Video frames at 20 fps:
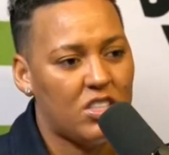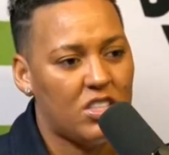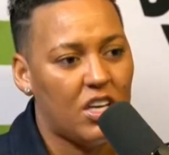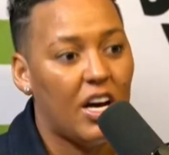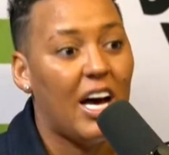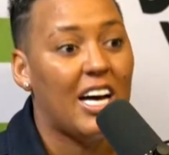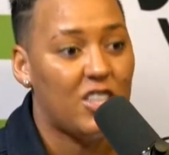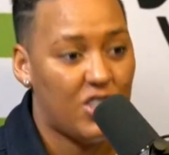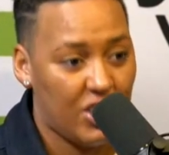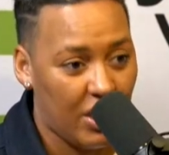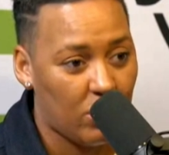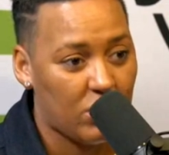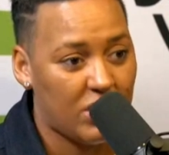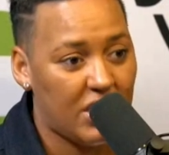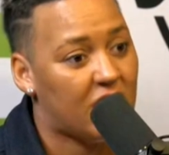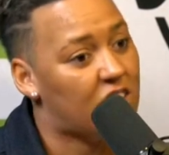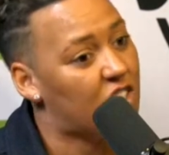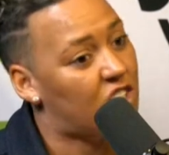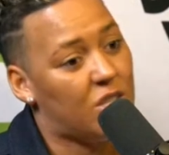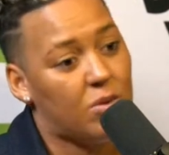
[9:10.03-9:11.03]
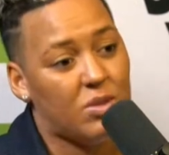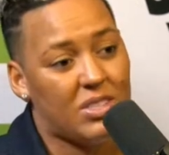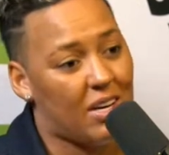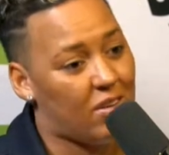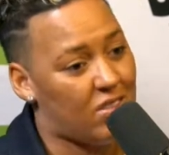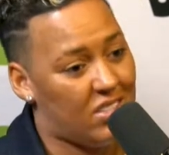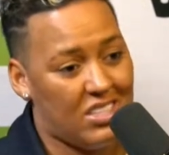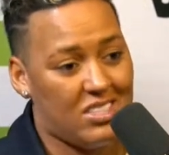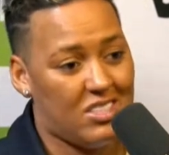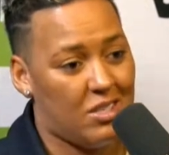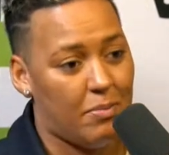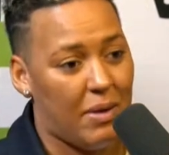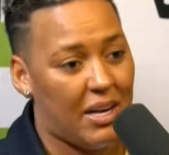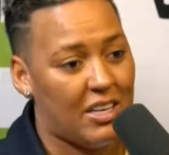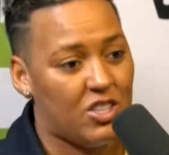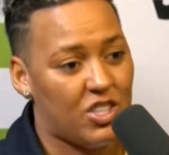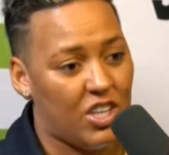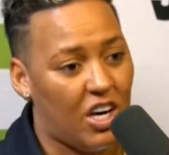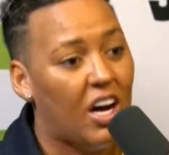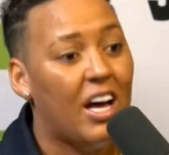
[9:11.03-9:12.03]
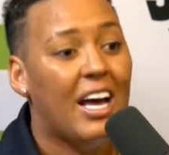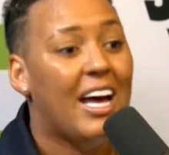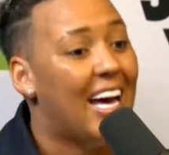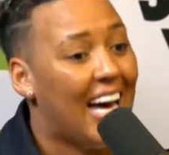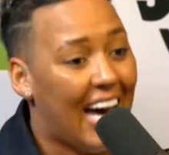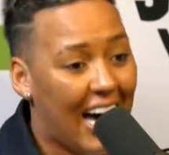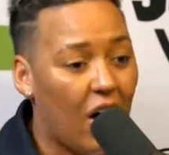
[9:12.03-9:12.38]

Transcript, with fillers: to at Chelsea because she was our assistant manager mm.